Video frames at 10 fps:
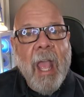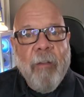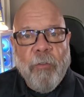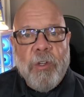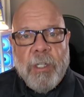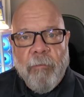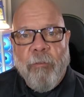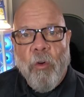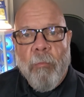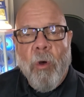first and
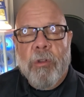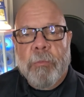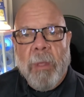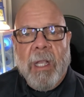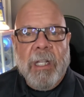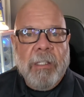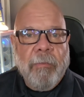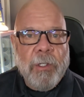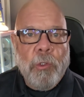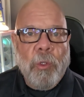foremost because of
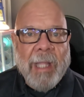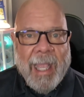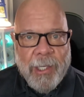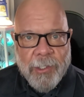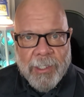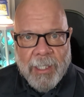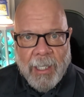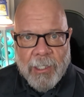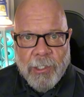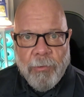a dual agency
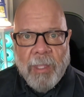issue.